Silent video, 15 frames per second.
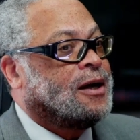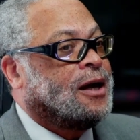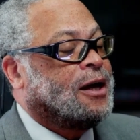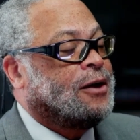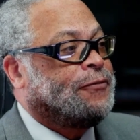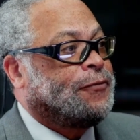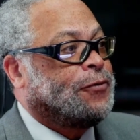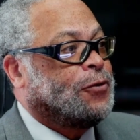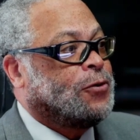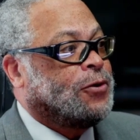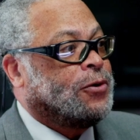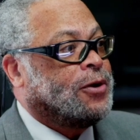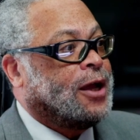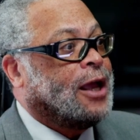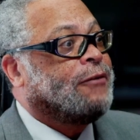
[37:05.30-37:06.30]

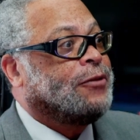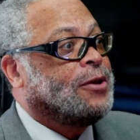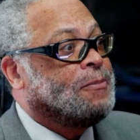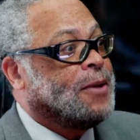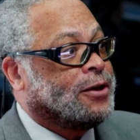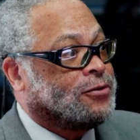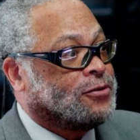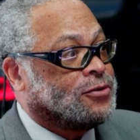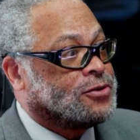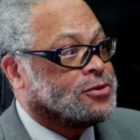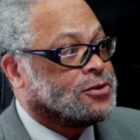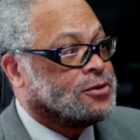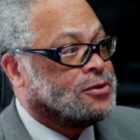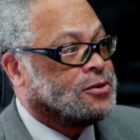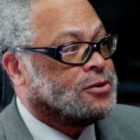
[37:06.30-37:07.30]
for heavy
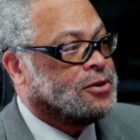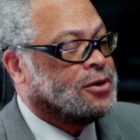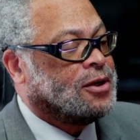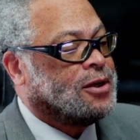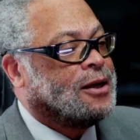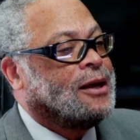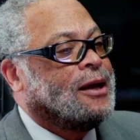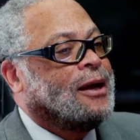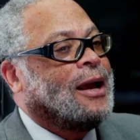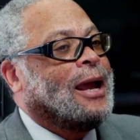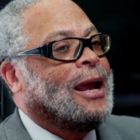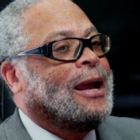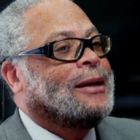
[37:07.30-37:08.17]
metals. And